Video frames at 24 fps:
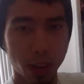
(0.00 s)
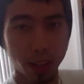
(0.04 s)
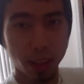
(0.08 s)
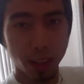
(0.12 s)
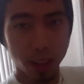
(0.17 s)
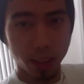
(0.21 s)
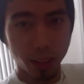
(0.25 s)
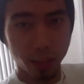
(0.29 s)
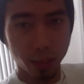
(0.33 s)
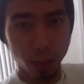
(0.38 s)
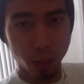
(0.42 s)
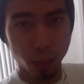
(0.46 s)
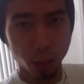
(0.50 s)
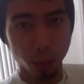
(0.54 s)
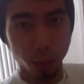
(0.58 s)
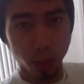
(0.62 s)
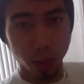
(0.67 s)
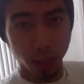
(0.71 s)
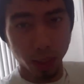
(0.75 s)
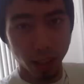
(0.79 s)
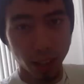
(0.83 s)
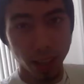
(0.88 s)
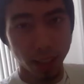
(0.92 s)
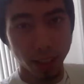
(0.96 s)
any of you
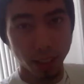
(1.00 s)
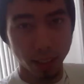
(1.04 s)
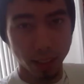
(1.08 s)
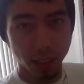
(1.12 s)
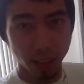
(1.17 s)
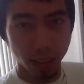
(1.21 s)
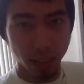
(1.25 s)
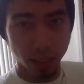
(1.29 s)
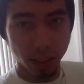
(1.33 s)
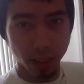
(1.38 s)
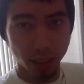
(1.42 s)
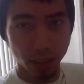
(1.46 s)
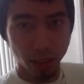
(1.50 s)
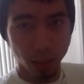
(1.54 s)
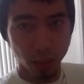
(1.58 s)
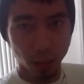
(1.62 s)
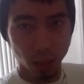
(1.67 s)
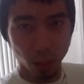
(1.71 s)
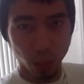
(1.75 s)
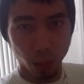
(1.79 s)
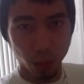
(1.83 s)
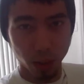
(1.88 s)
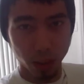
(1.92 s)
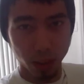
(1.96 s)
realize this
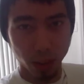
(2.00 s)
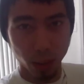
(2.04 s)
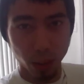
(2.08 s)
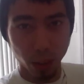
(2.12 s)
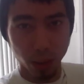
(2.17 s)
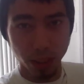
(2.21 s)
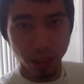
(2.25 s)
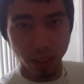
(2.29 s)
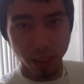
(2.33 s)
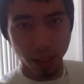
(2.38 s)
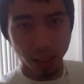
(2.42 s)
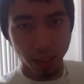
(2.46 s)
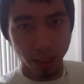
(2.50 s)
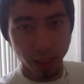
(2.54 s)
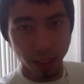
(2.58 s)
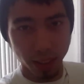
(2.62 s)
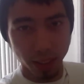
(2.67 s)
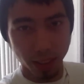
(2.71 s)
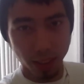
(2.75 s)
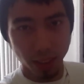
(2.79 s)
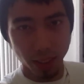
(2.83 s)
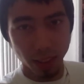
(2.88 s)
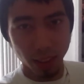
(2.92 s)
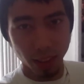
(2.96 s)
or notice
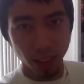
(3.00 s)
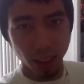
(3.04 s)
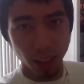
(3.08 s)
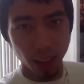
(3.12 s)
this,